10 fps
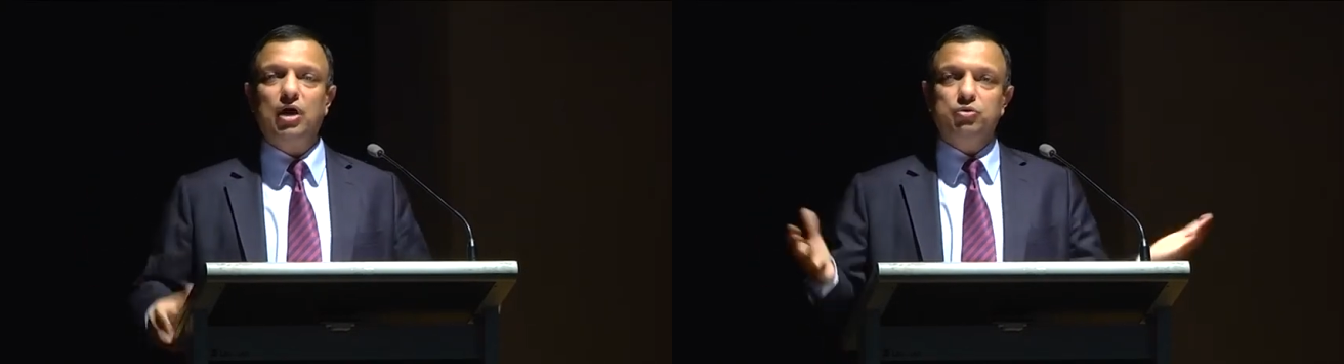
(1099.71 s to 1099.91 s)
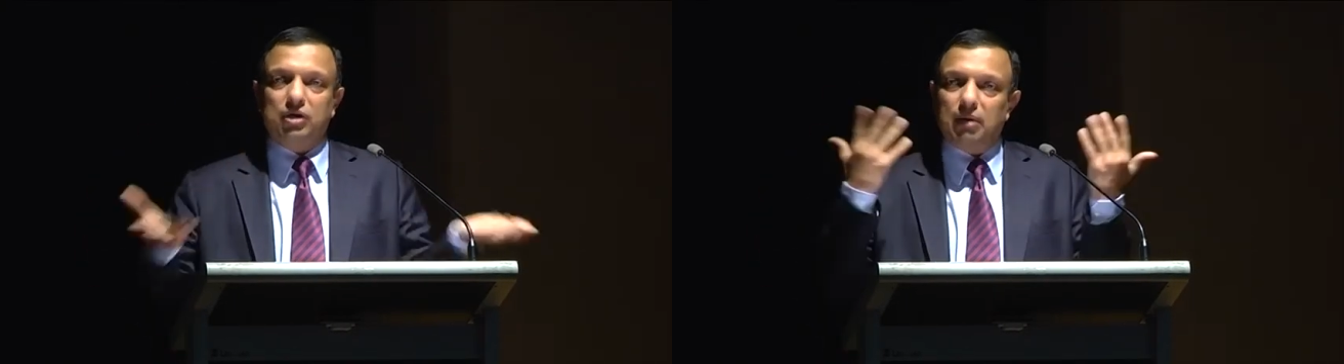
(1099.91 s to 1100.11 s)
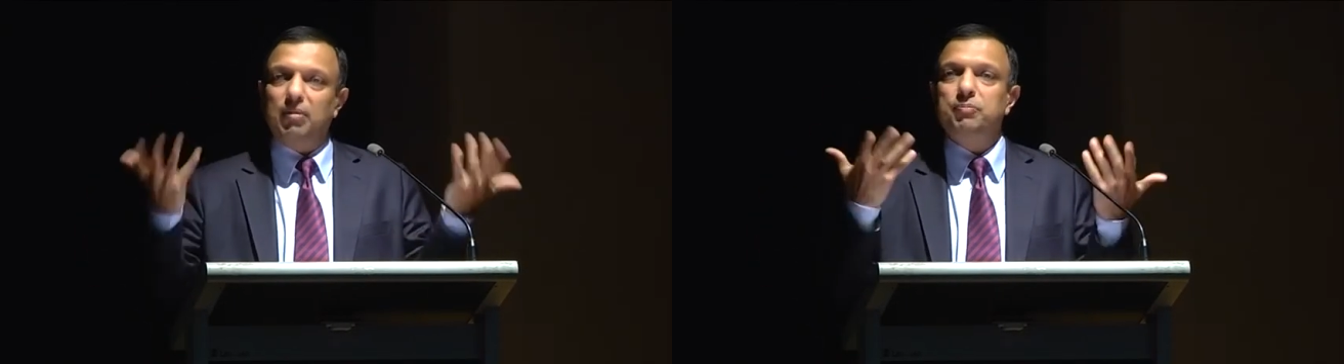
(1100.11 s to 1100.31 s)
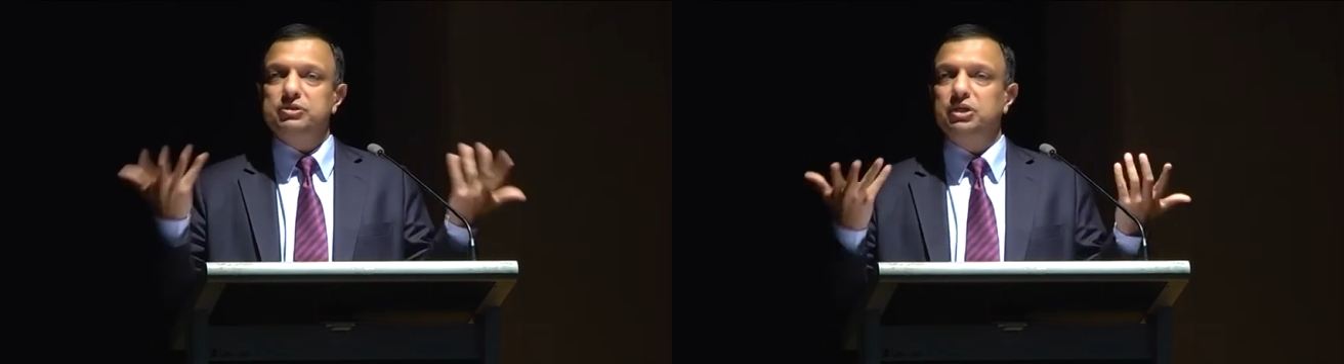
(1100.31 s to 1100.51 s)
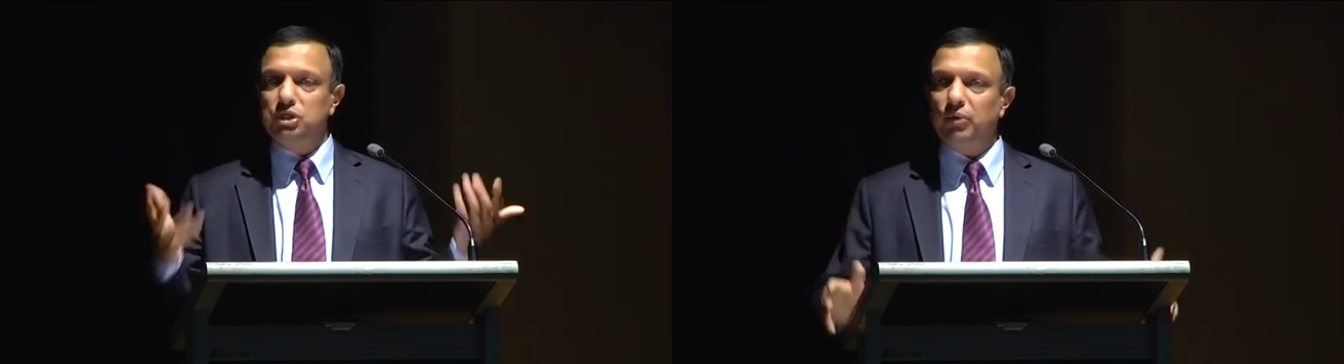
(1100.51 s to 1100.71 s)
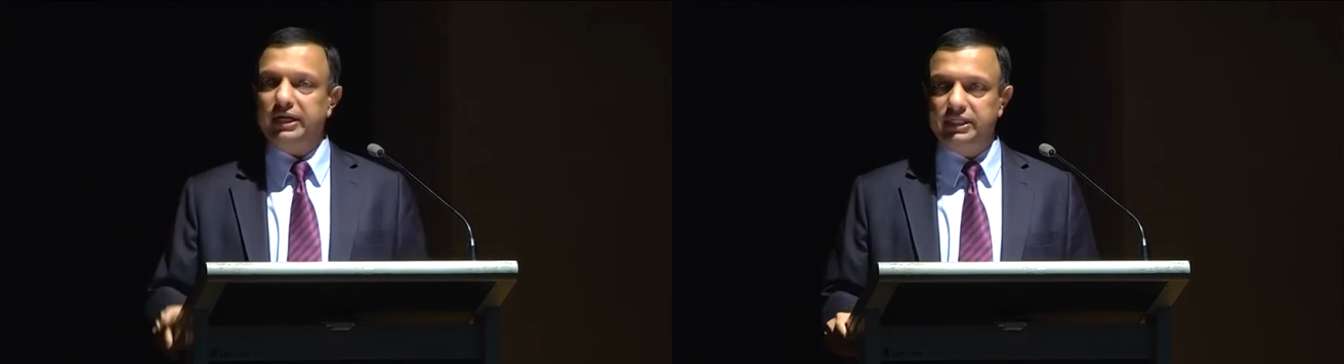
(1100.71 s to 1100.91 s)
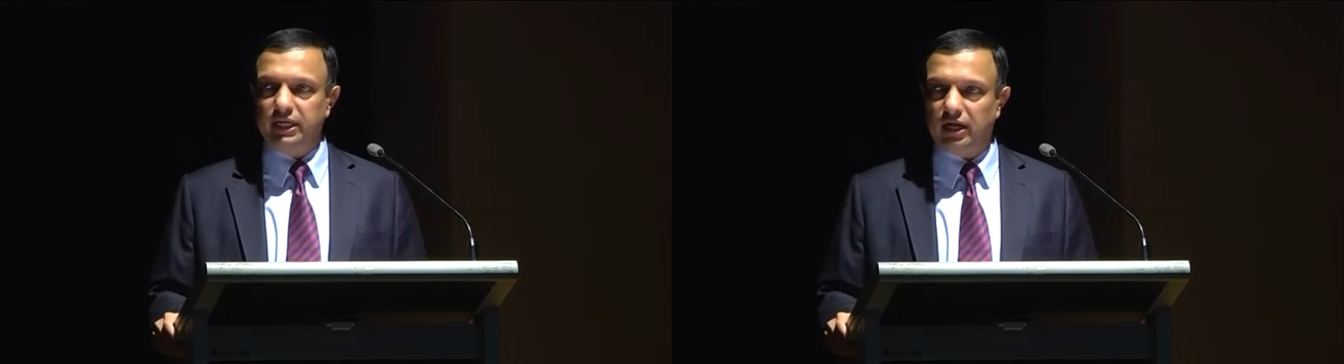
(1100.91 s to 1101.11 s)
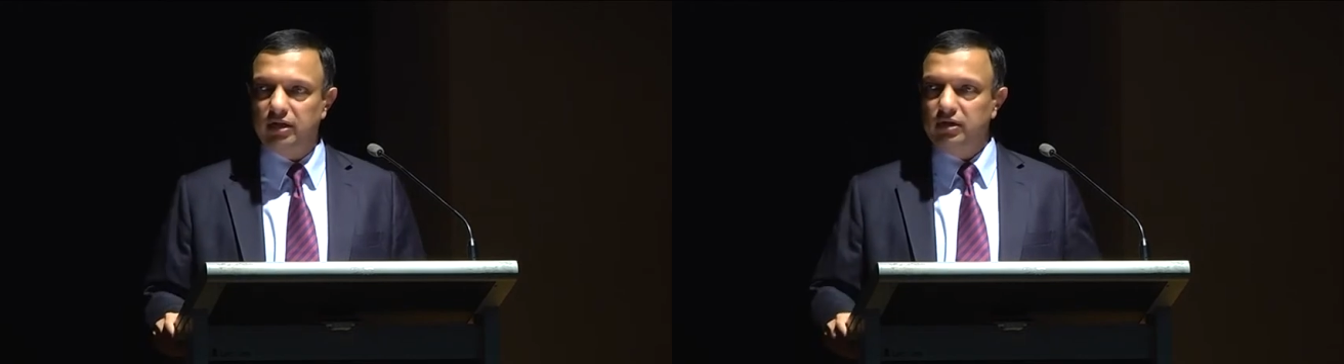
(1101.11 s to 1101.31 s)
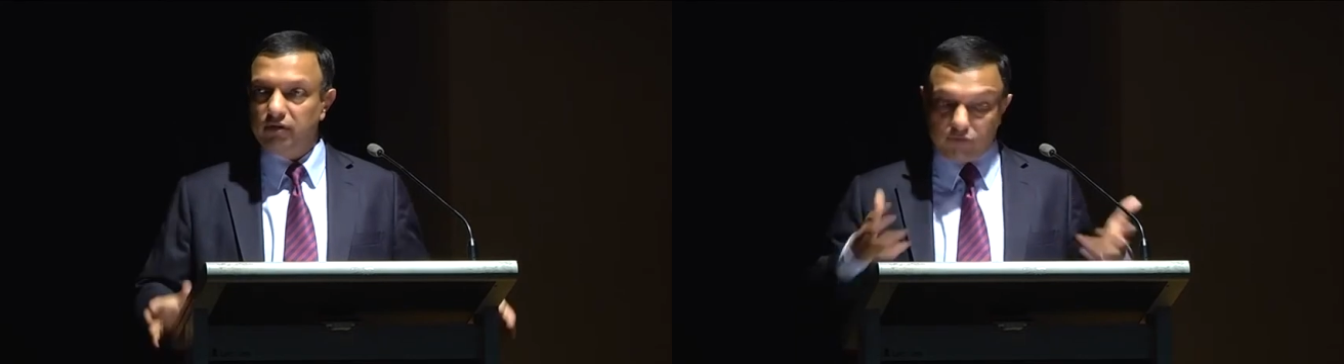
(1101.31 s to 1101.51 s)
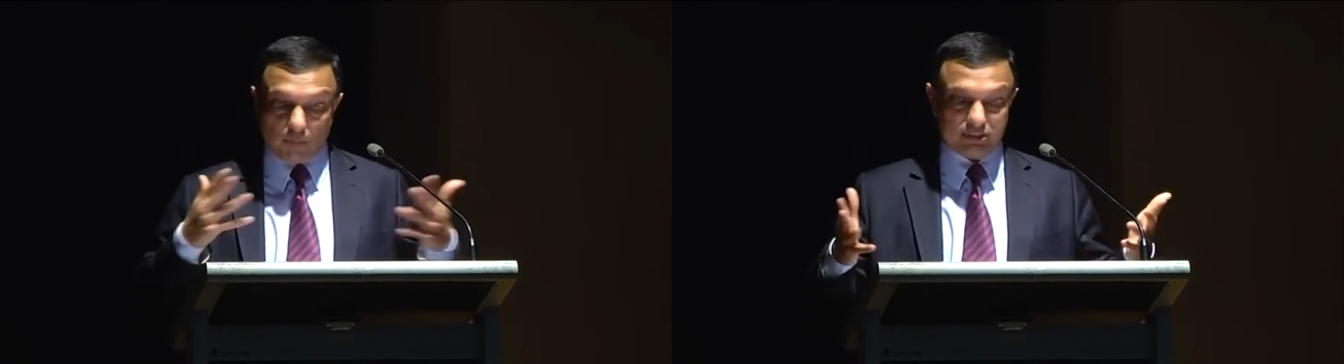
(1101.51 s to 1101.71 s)
how to come up with a new
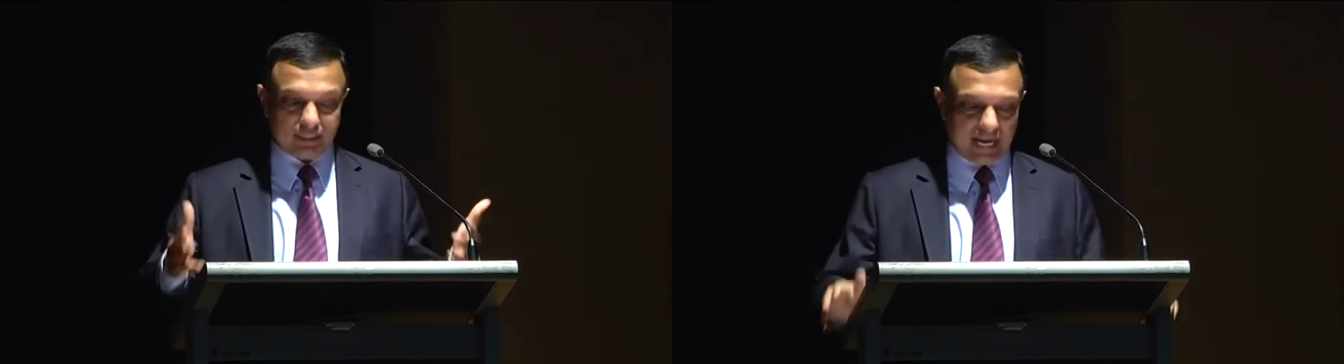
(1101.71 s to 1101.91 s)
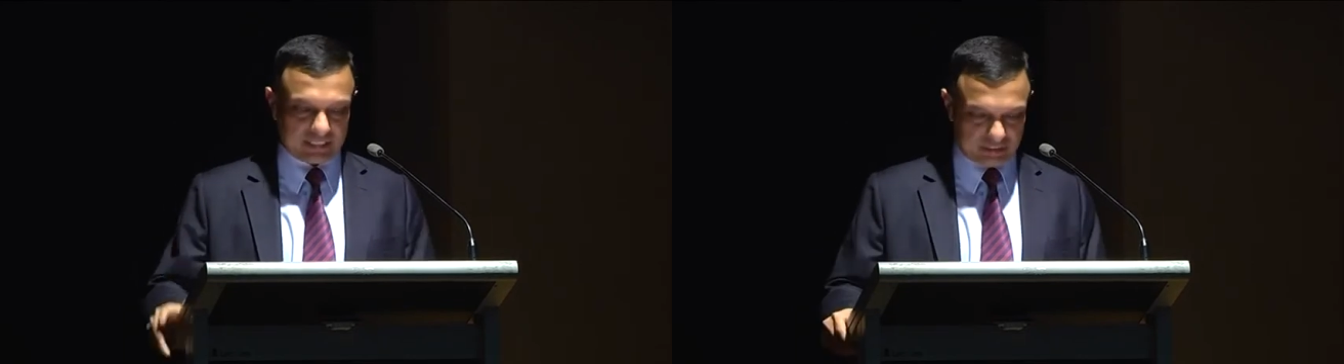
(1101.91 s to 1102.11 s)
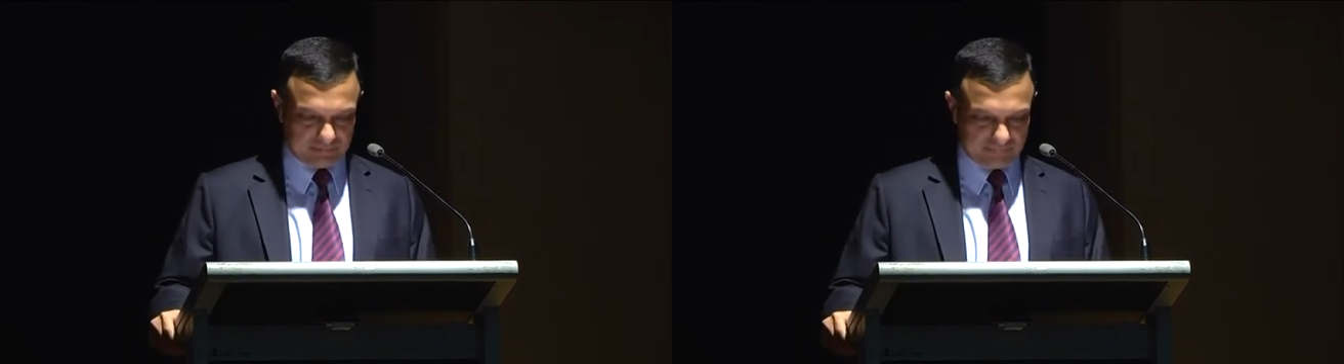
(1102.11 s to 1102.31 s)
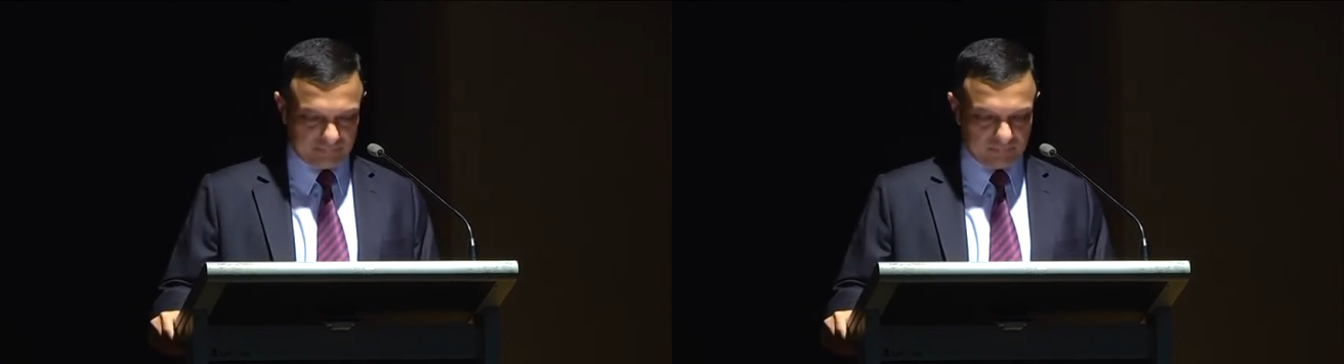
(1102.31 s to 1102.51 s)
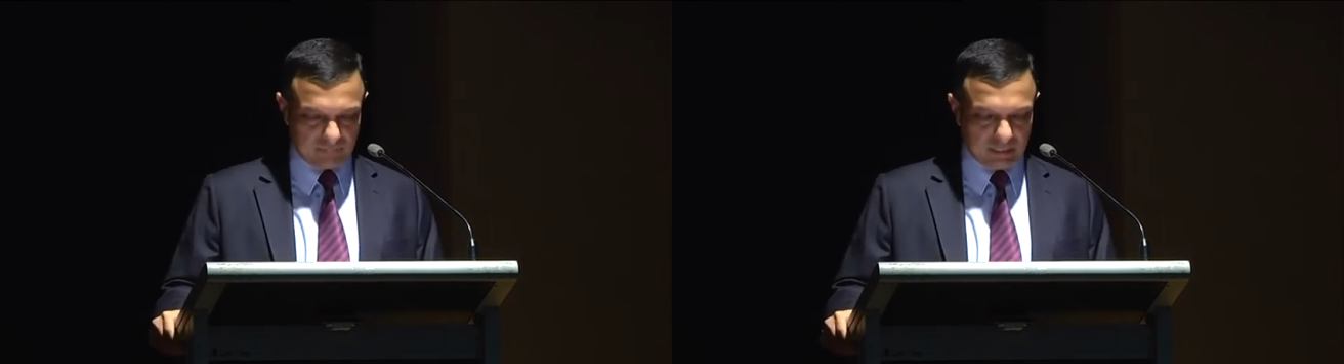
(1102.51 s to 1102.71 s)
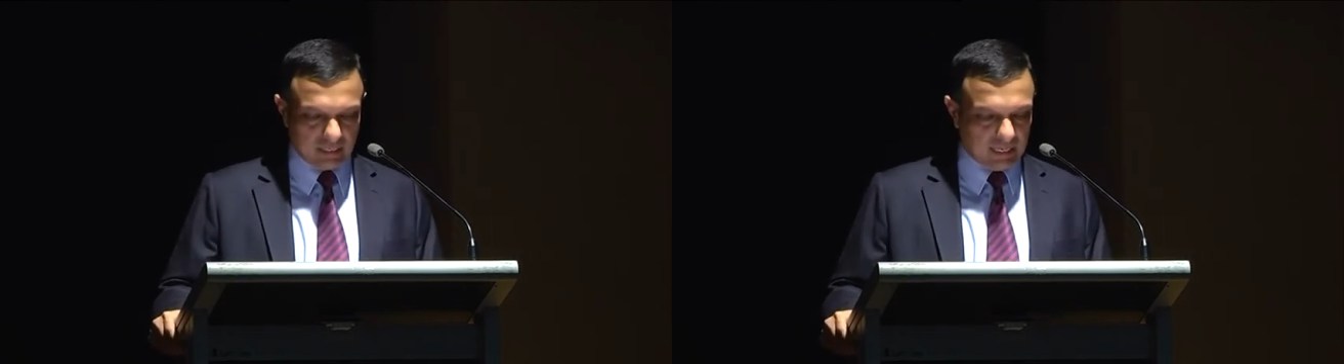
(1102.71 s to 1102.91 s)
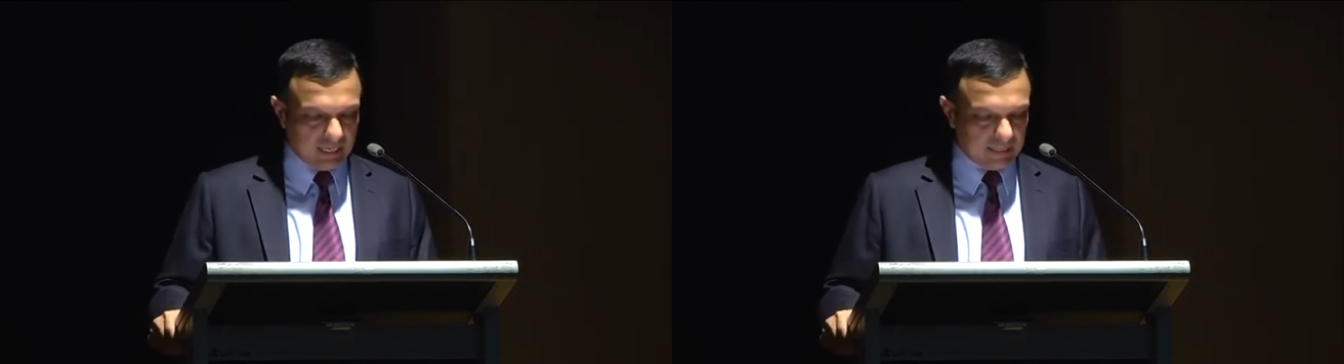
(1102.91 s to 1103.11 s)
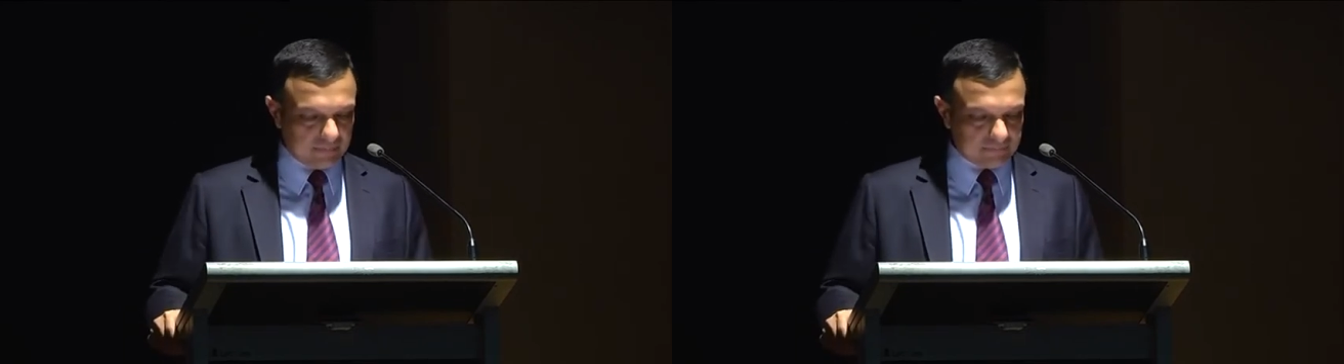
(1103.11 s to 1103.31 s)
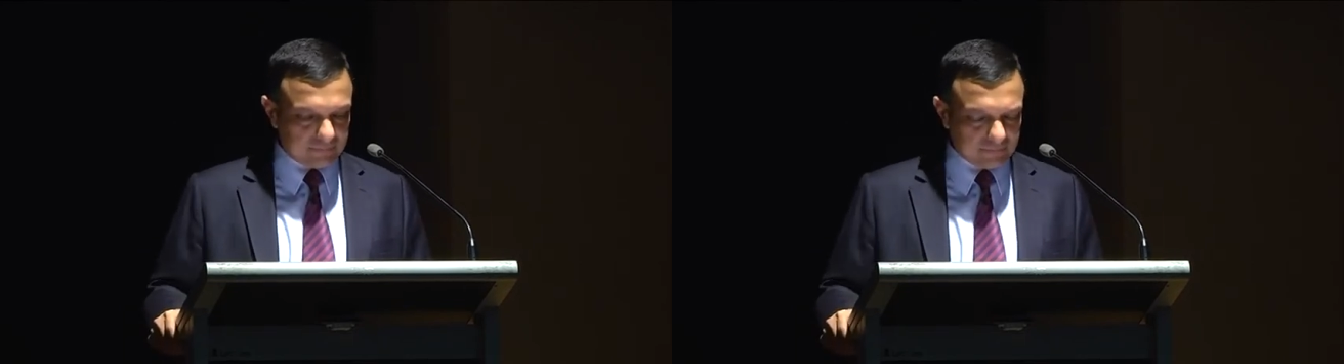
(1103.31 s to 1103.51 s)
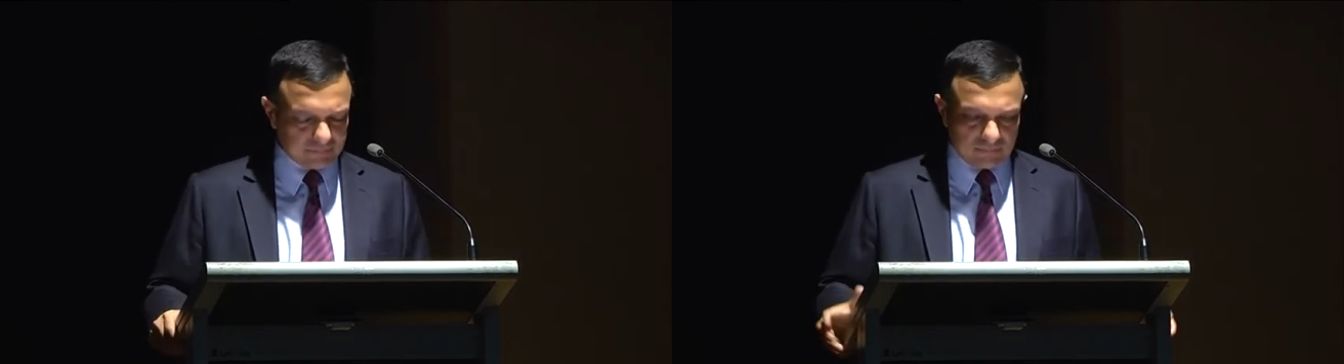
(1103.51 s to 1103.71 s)
idea from scratch. Um,